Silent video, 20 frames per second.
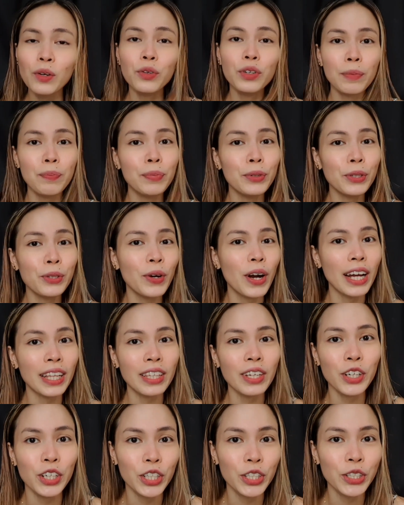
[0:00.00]
kuripot yung
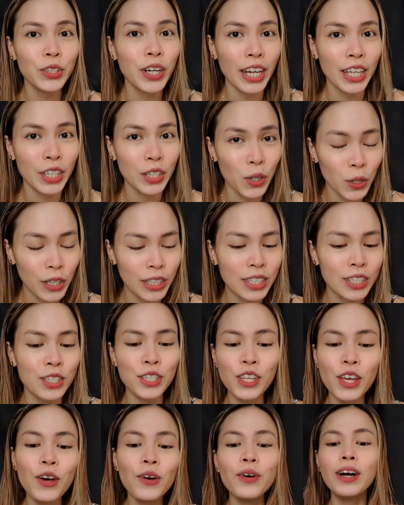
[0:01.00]
ate girl nyo ngayon.
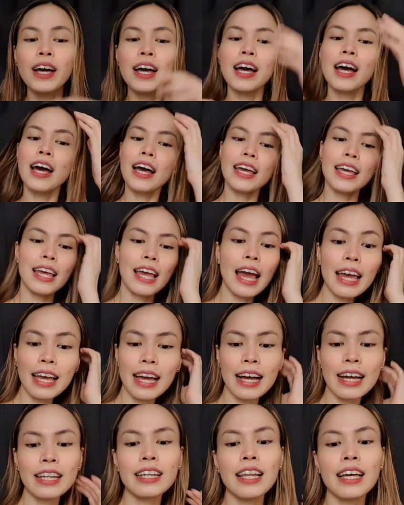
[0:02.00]
So
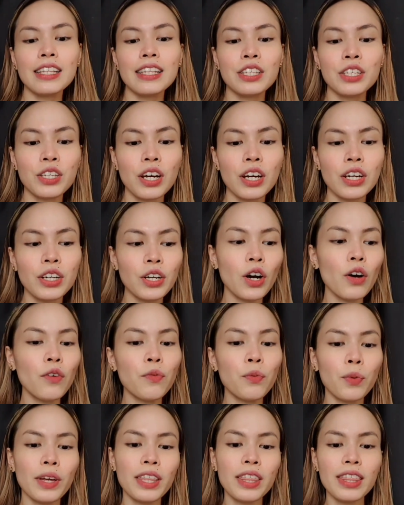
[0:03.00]
ayan, let's start
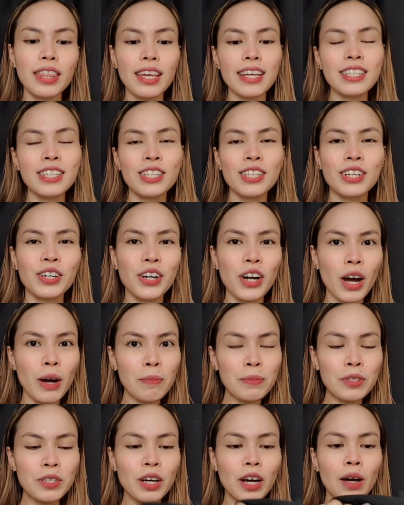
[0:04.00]
off with this
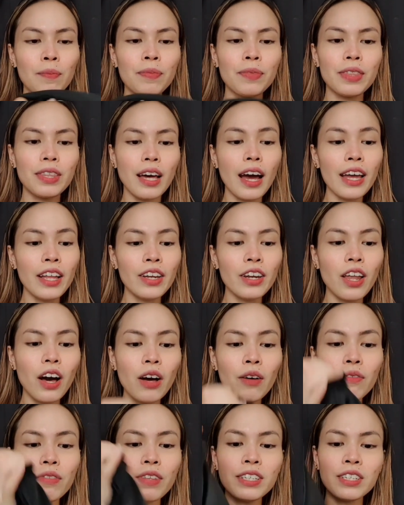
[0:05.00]
crop top. I
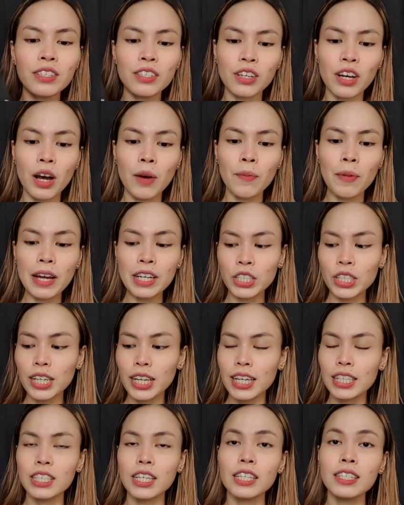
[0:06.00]
love this top.
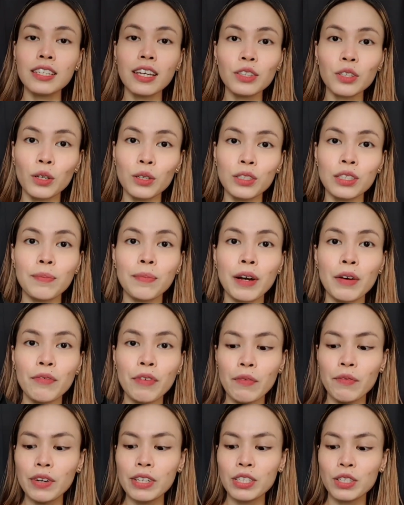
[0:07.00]
Actually, isa to sa mga
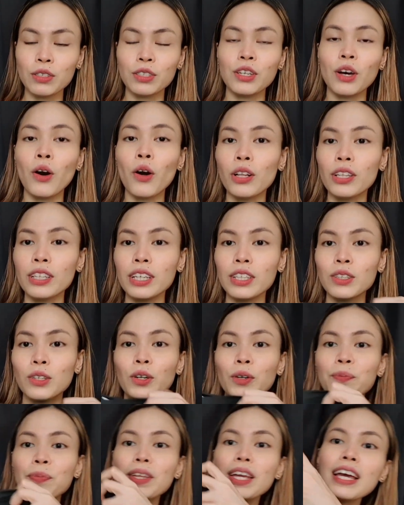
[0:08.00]
favorites ko sa haul na
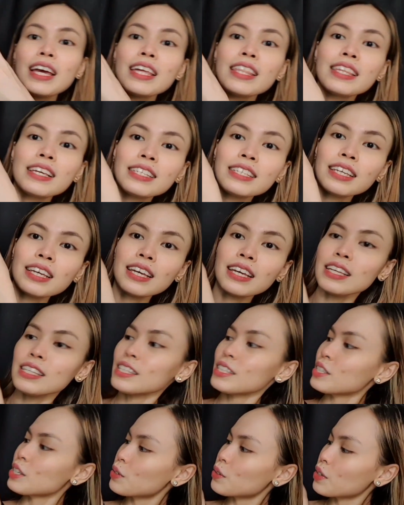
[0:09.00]
to. This
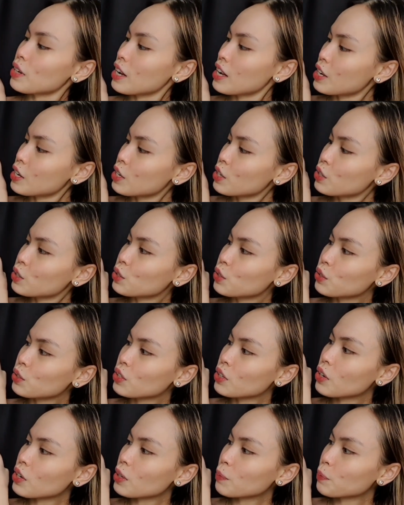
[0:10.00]
is yung New
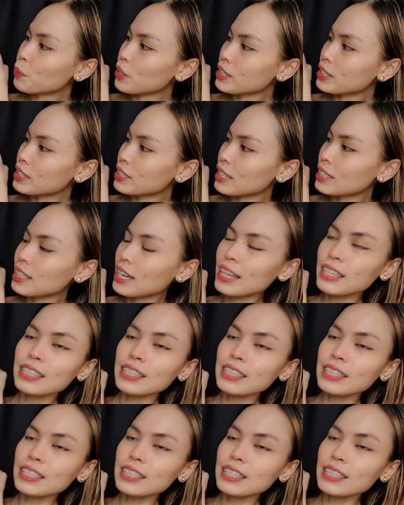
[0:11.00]
York printed